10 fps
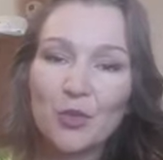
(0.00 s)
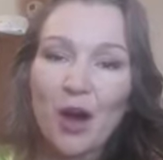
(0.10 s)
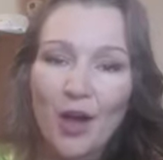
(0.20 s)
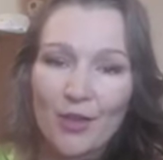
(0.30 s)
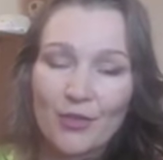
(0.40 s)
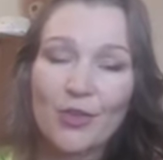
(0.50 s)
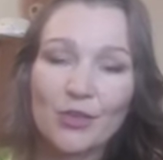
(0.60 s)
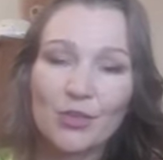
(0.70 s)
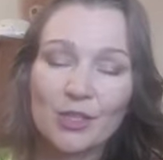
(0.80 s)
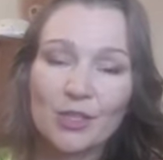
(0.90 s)
to
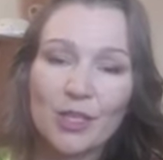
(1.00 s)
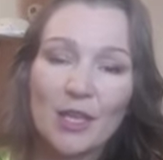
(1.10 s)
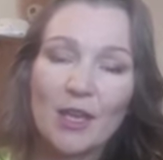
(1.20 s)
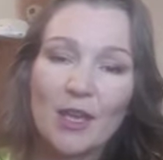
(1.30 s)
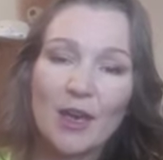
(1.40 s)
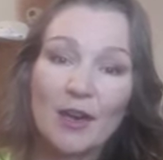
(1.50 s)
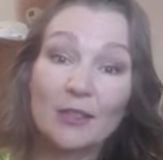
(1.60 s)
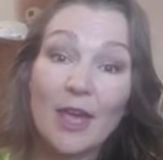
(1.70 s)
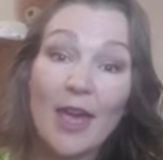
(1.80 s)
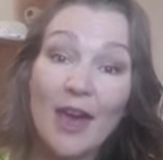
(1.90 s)
others
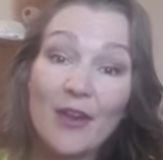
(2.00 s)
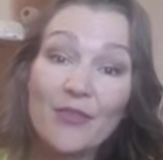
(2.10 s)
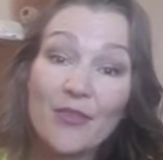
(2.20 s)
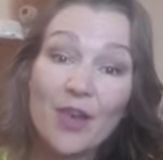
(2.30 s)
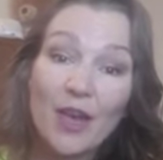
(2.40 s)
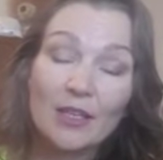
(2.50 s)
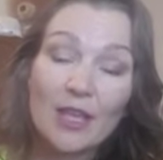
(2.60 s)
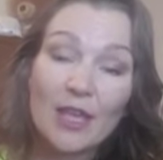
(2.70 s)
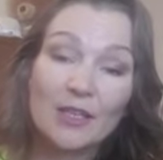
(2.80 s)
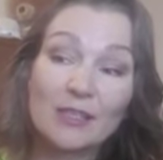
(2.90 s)
and have
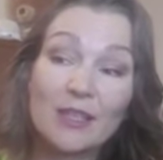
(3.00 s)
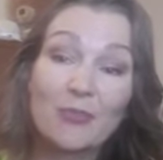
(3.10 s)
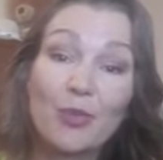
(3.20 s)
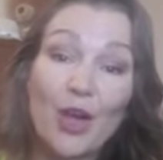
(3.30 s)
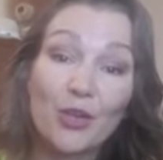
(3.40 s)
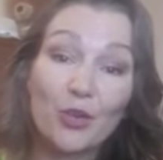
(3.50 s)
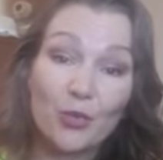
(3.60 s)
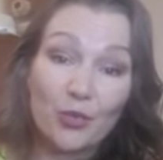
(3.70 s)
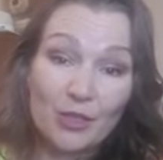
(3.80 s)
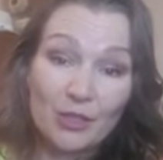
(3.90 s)
that as the
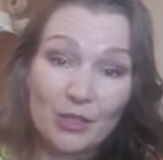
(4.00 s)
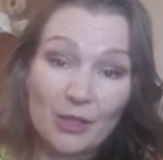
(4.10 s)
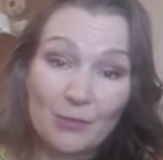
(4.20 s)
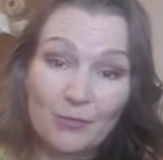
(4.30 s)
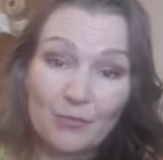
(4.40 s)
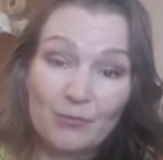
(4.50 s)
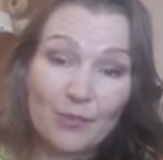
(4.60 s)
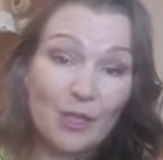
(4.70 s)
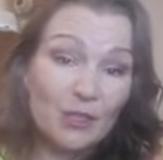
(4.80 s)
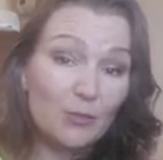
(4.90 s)
priority.
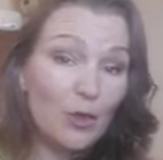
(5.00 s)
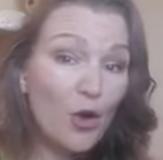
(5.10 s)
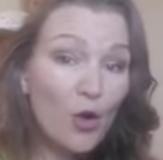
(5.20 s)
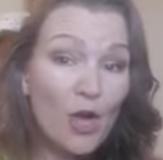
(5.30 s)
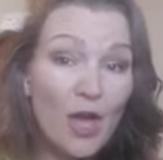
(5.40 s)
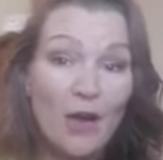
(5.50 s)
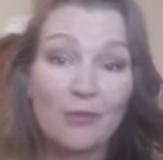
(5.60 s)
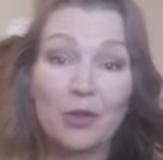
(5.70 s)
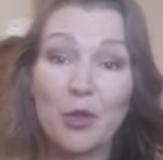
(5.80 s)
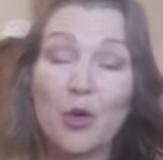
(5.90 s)
Because we all
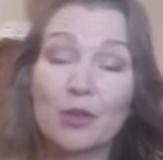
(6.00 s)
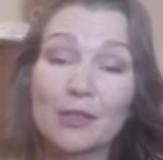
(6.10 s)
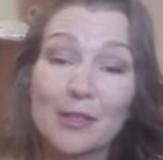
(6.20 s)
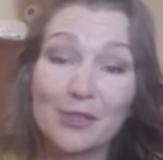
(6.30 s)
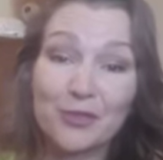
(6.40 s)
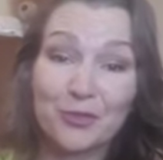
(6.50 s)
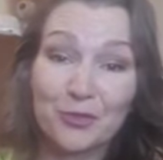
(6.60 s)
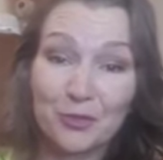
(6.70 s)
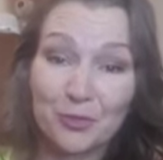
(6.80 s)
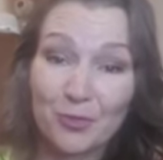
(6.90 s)
have a long list to
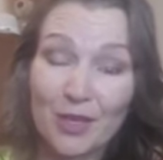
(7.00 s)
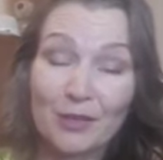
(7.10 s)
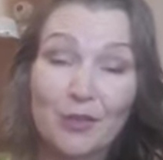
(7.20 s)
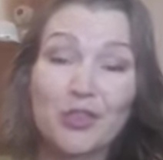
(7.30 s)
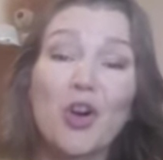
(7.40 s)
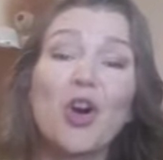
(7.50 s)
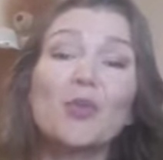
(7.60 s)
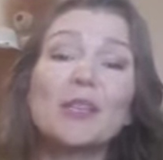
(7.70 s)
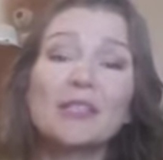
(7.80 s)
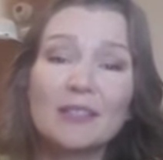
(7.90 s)
do, right? There's
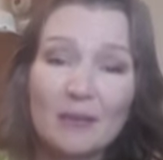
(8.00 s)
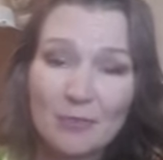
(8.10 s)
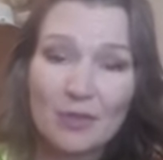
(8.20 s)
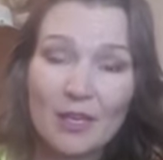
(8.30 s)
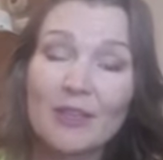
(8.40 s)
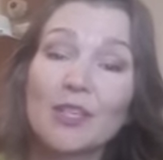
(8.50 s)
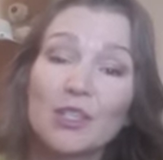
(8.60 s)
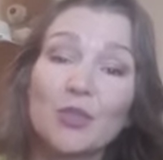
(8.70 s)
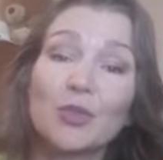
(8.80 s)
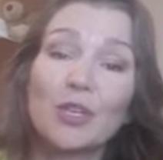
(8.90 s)
always something
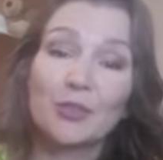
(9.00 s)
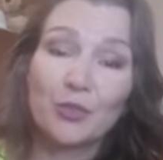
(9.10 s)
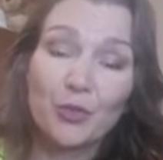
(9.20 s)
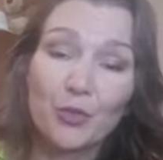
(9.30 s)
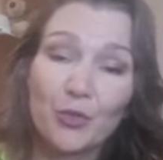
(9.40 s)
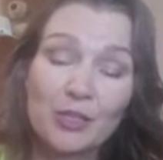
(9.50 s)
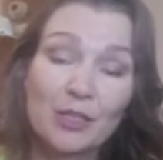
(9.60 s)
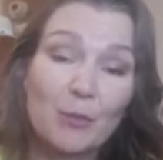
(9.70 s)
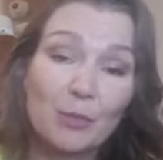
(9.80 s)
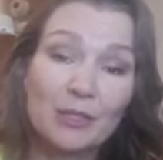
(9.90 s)
that you can do for
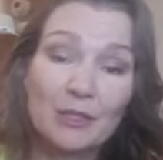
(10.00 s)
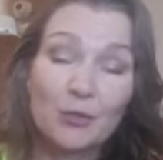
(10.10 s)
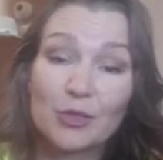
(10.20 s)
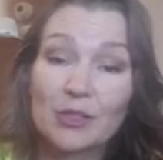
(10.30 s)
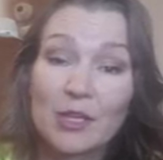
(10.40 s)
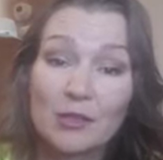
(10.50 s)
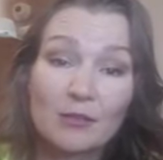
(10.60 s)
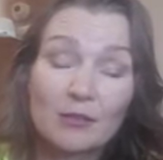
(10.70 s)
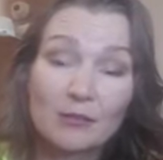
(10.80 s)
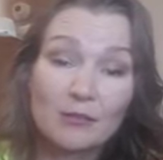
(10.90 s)
somebody or
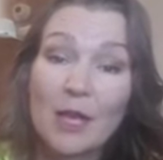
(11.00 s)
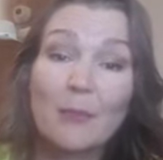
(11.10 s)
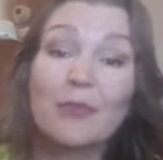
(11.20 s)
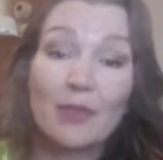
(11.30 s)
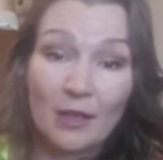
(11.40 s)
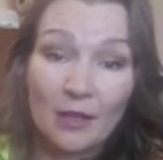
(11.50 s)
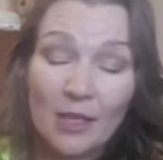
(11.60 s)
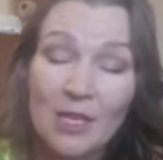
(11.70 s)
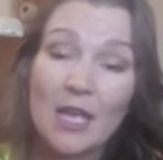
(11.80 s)
something.